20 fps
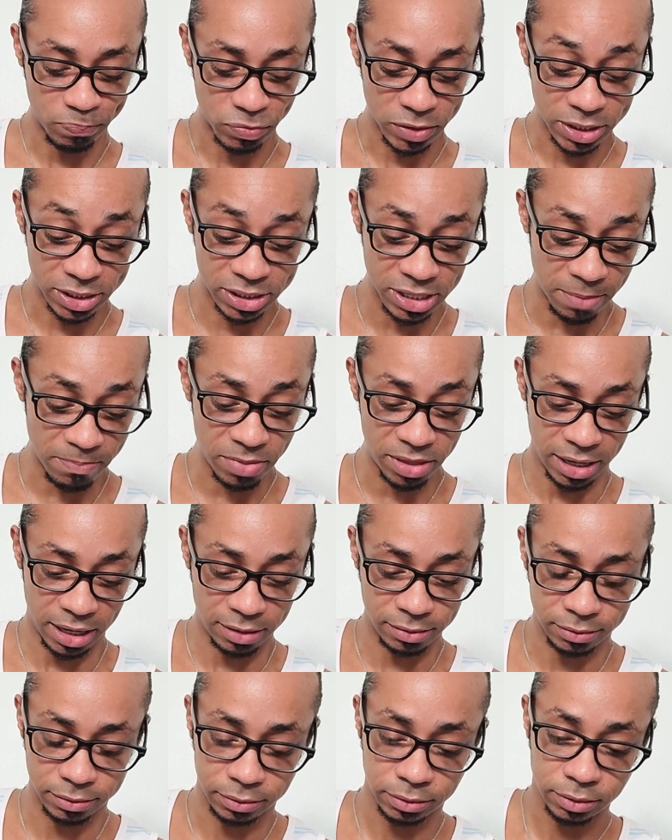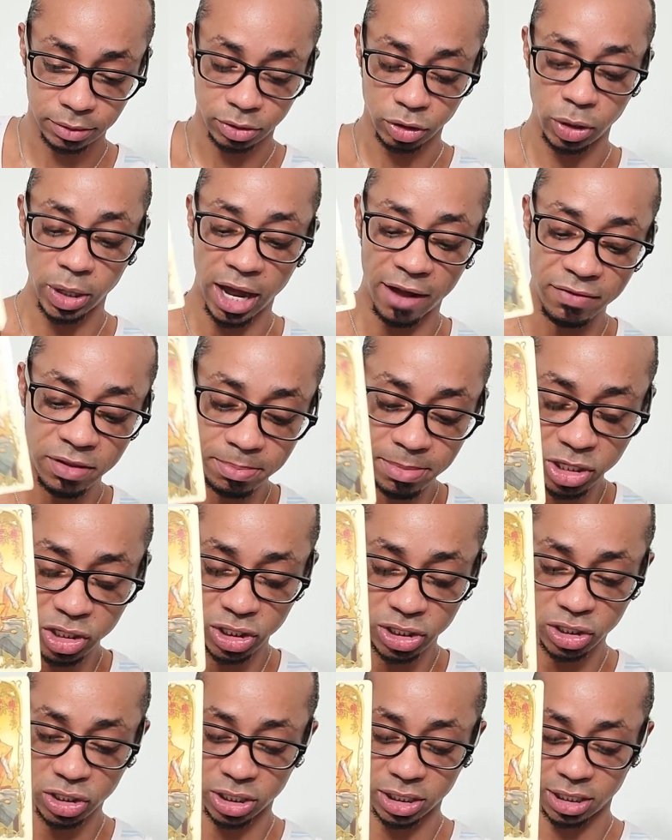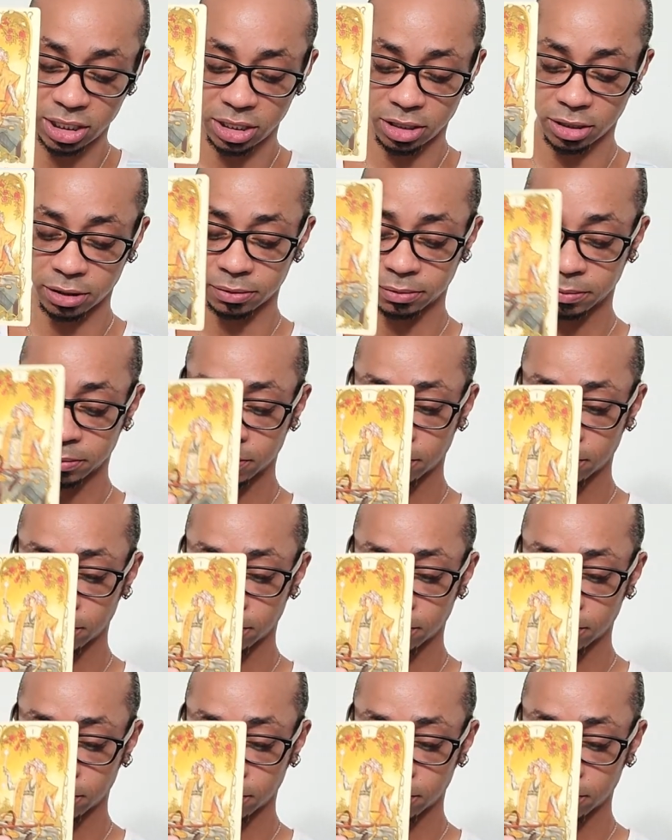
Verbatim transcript: something. You have the magician here.